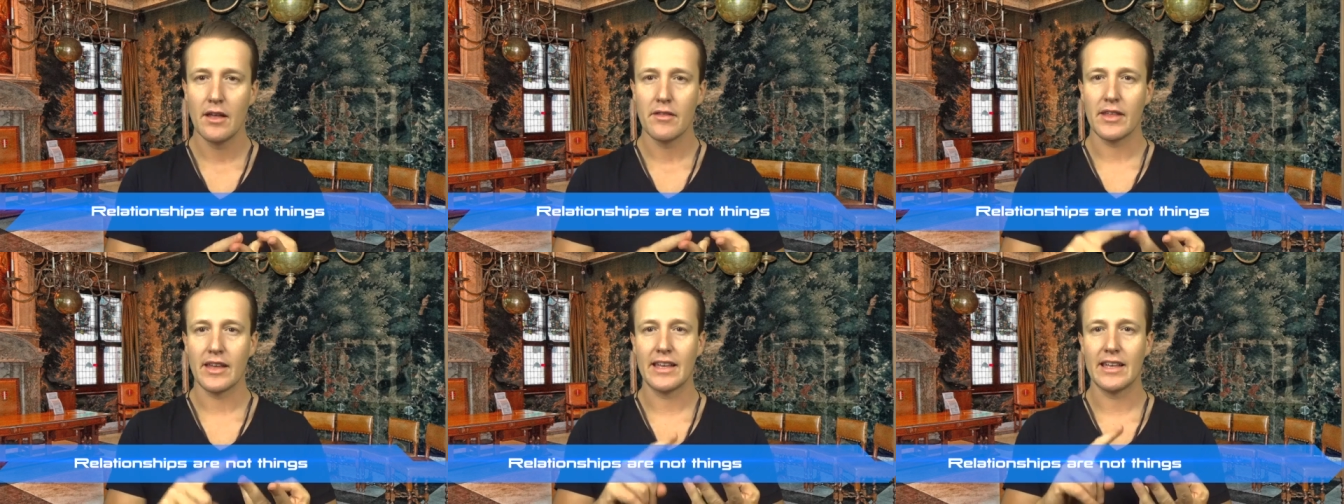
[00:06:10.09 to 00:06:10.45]

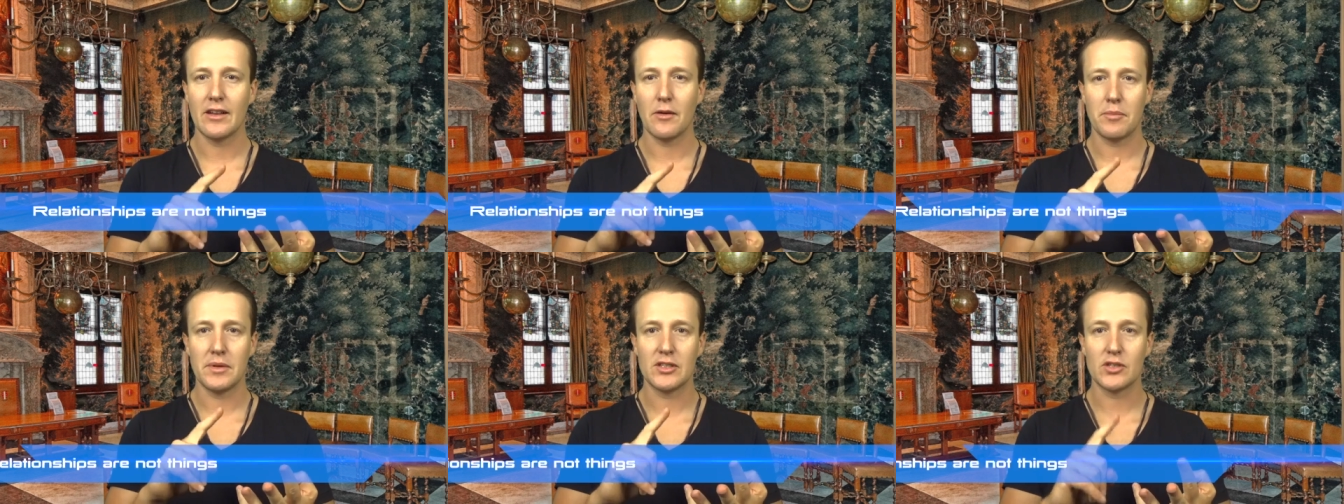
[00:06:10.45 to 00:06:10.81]
they
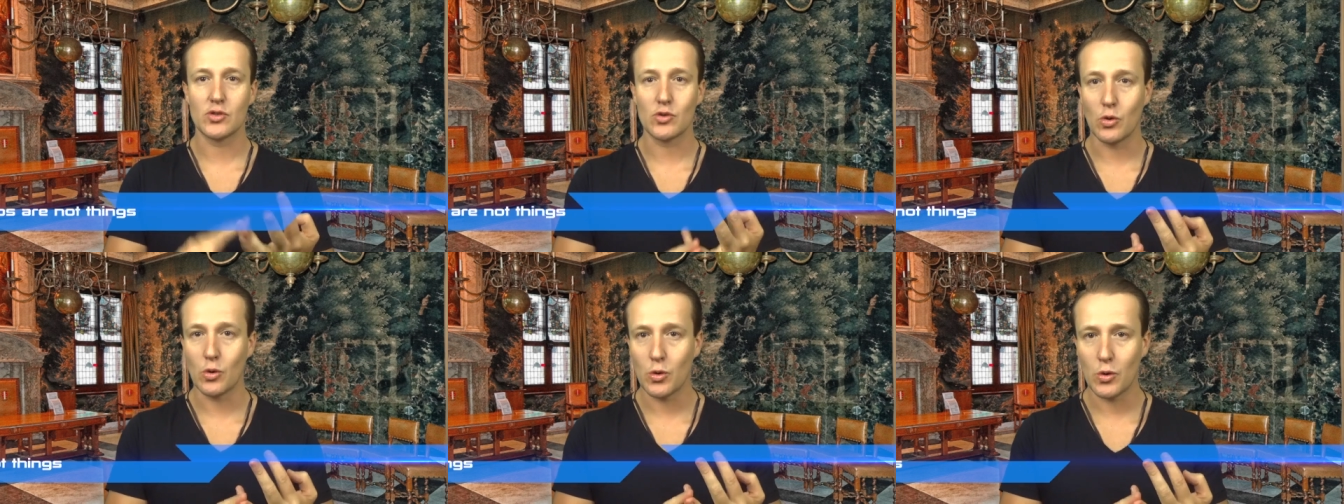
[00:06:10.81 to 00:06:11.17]
cannot be
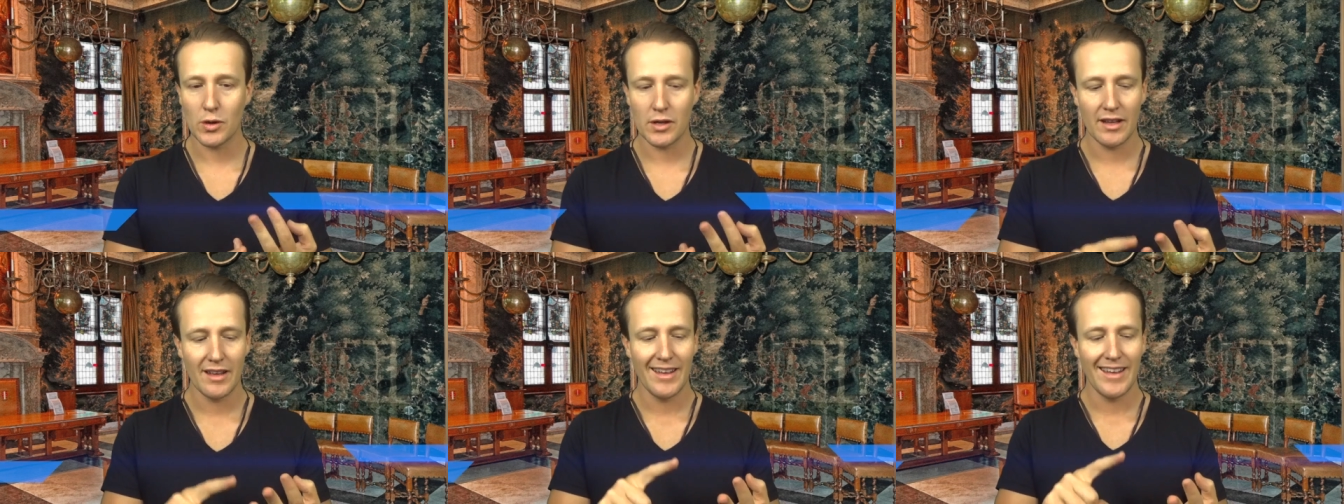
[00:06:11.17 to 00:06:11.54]

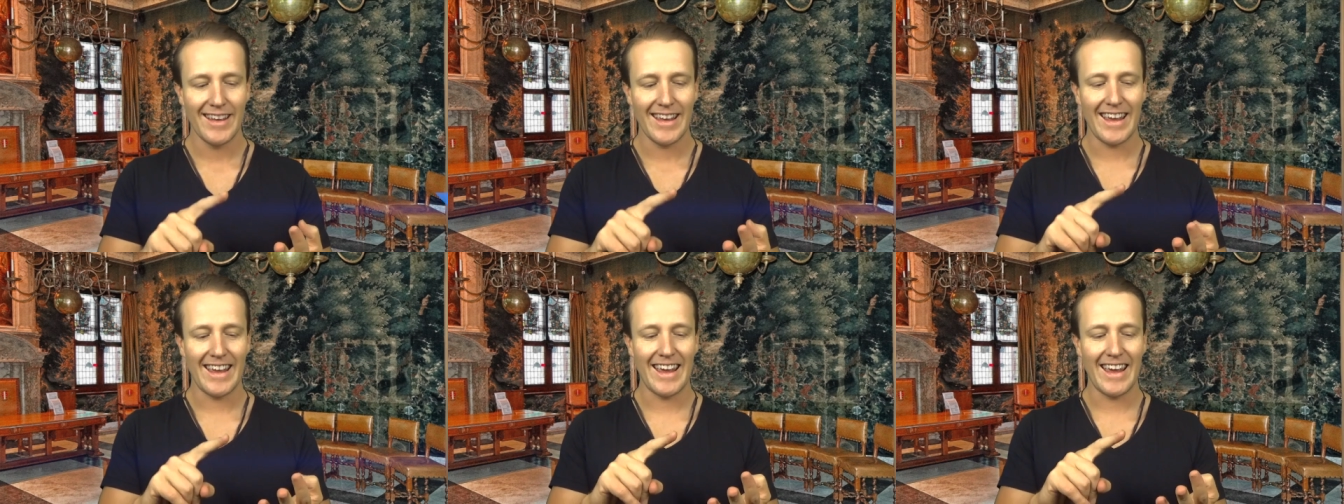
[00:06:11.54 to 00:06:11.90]
stored,
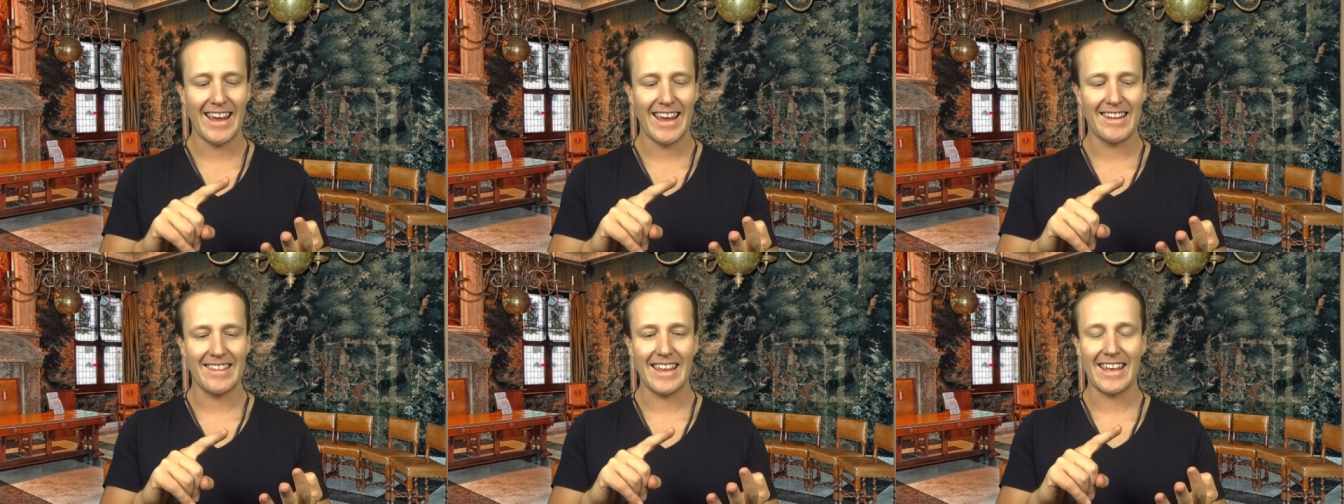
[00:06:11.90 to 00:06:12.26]

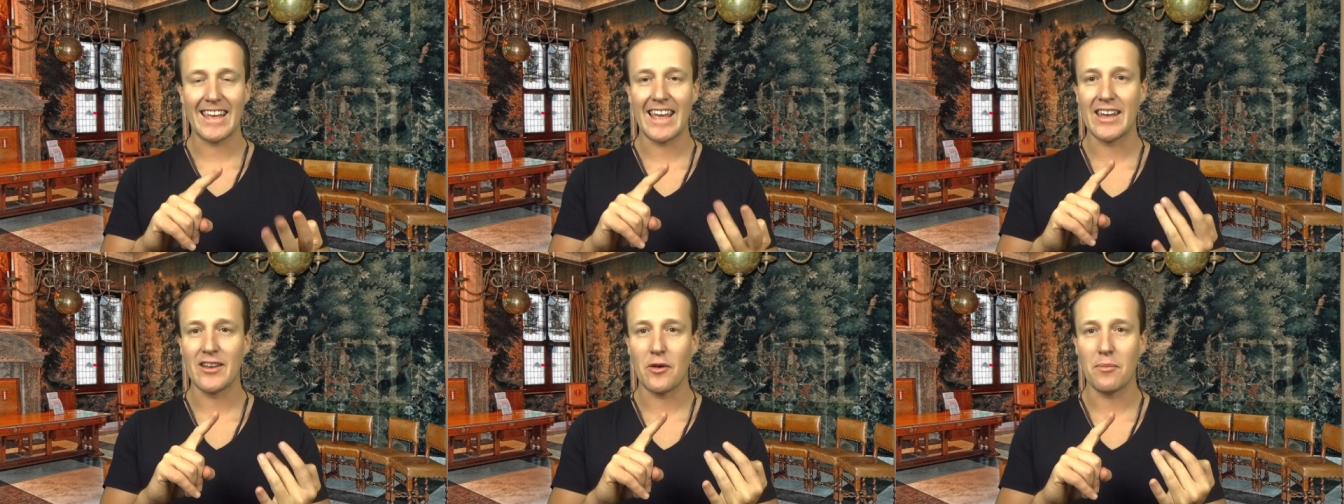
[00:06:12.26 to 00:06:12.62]
and they
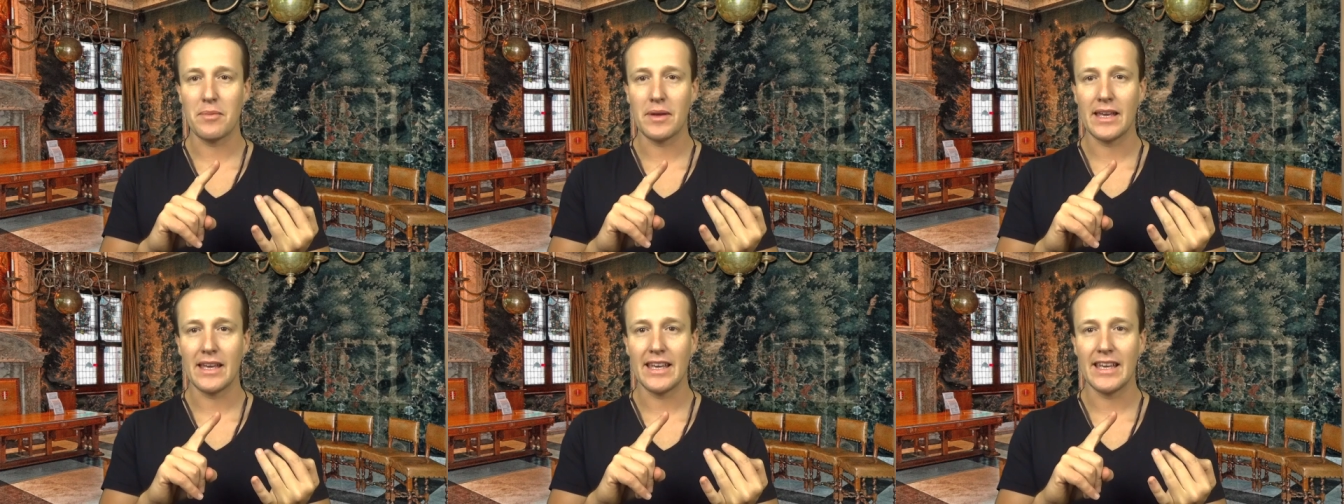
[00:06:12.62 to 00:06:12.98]
cannot
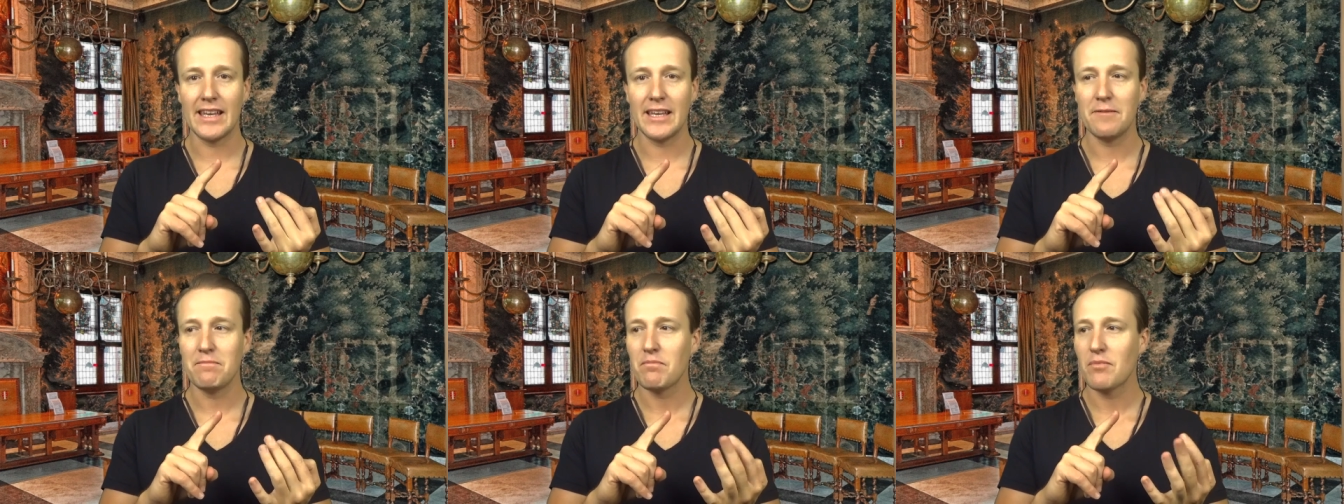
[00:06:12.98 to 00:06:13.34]

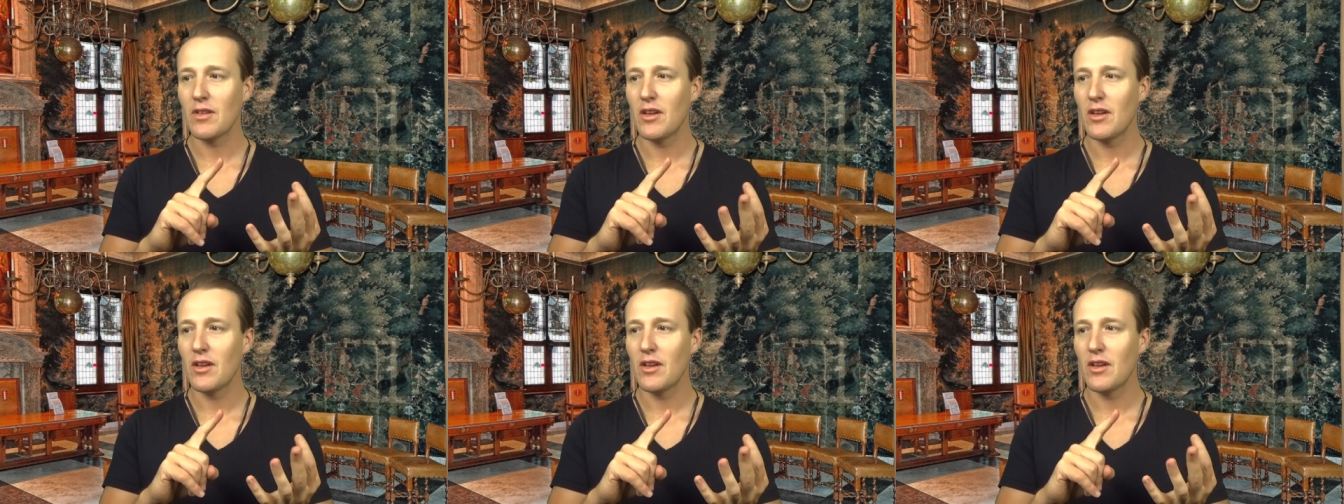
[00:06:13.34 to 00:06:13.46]
be,